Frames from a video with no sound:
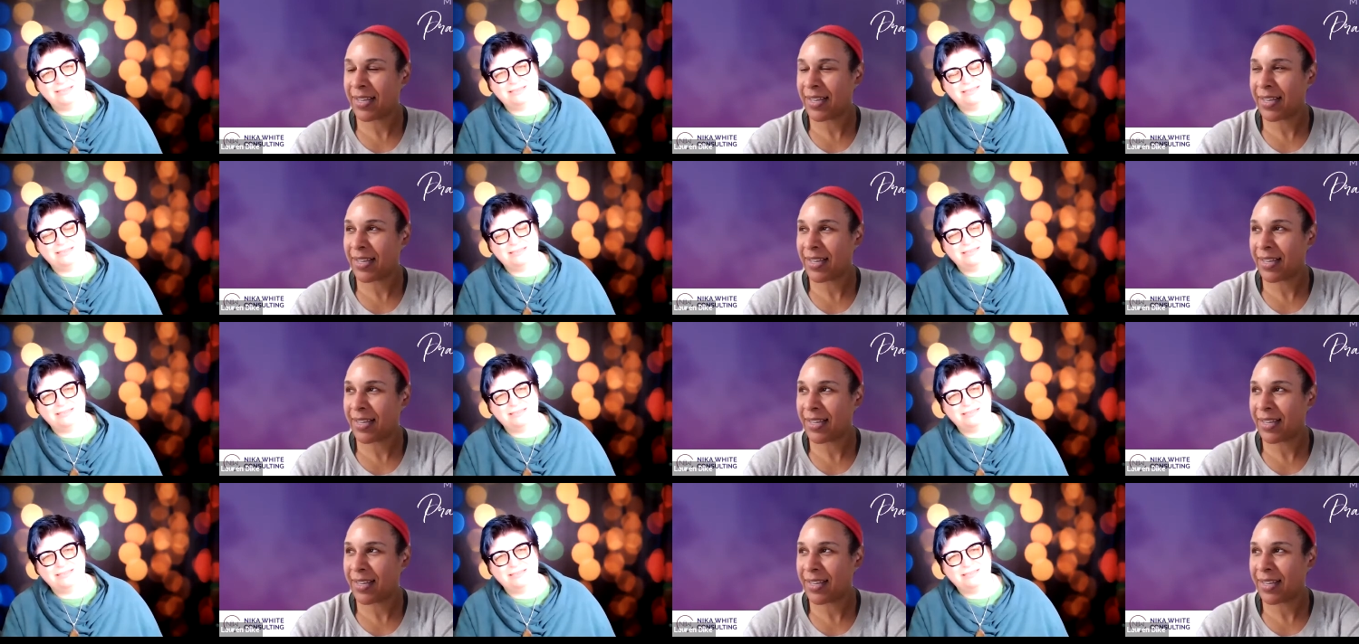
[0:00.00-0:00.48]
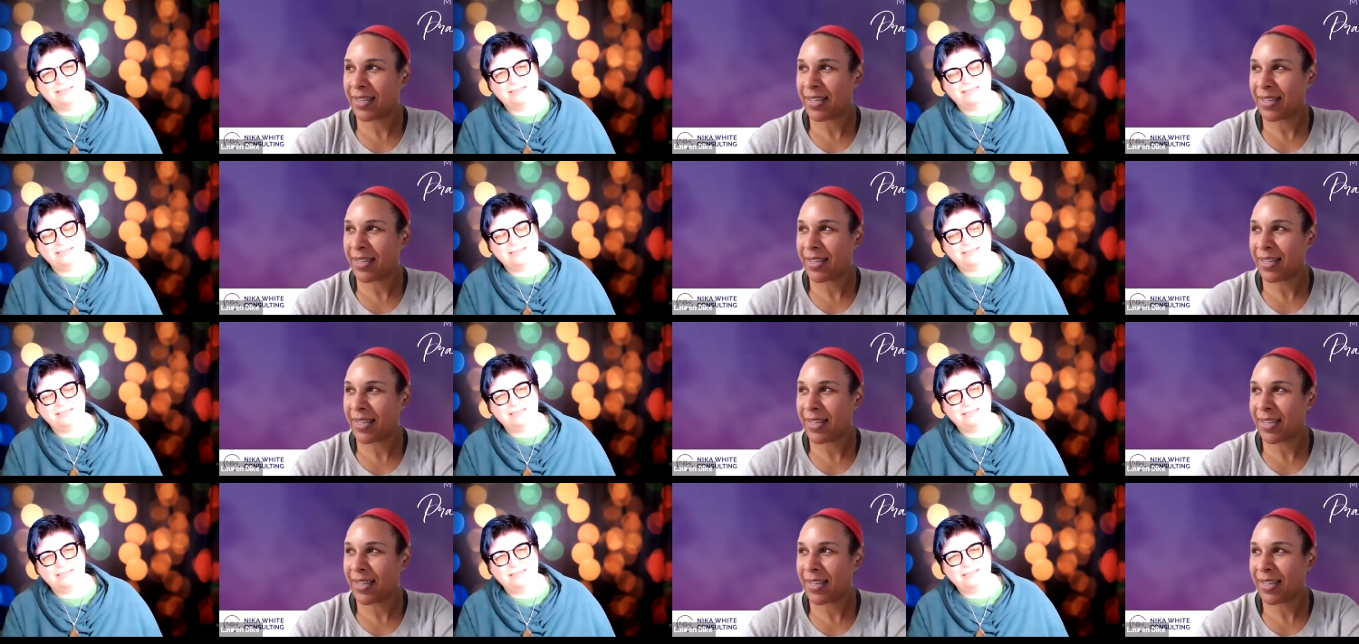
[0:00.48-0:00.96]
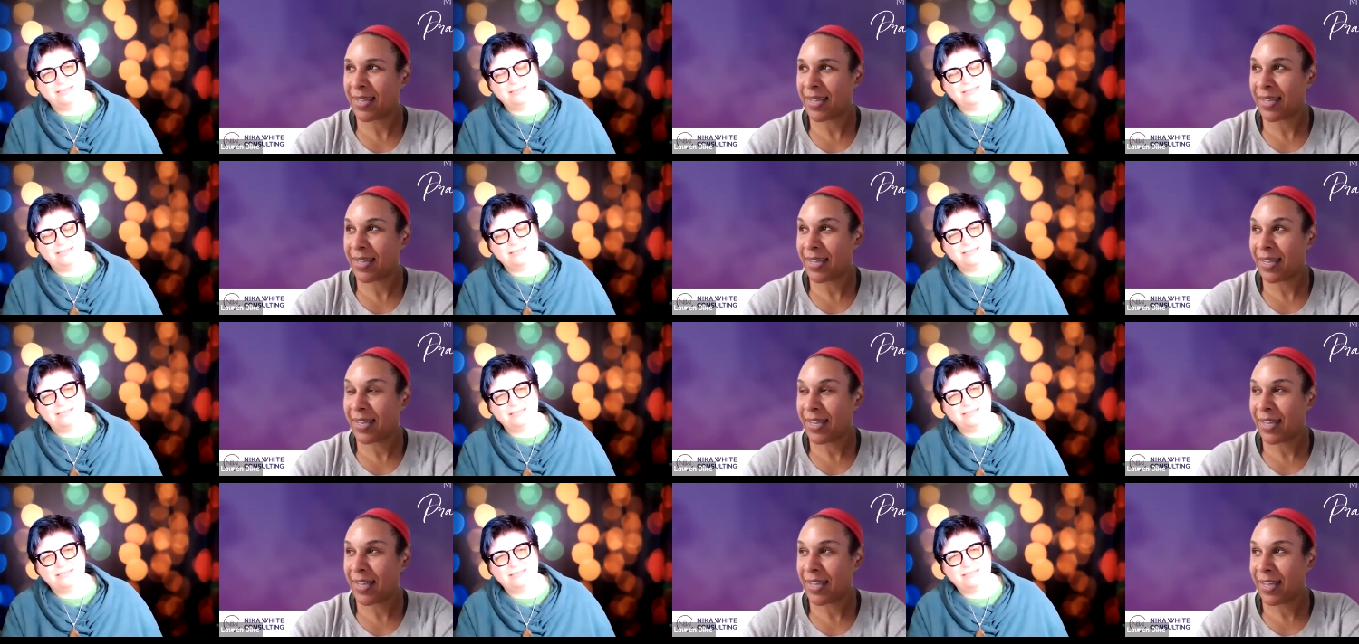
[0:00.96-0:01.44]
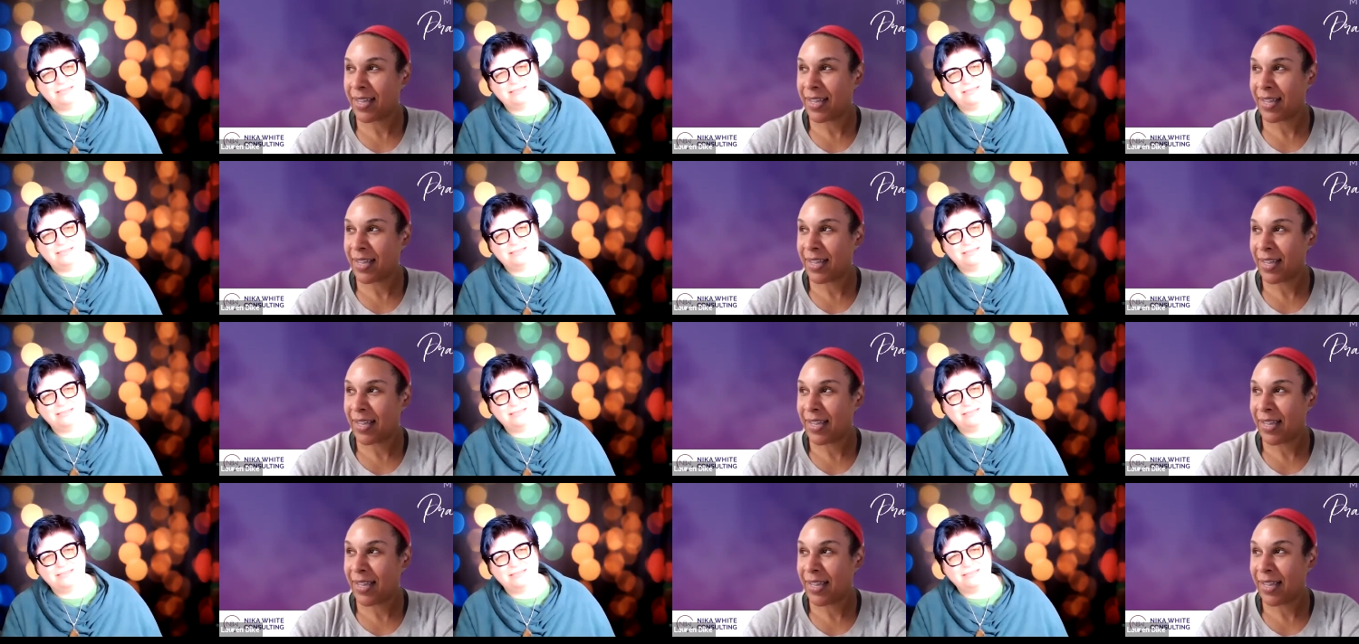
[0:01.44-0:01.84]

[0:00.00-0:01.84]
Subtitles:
[no speech]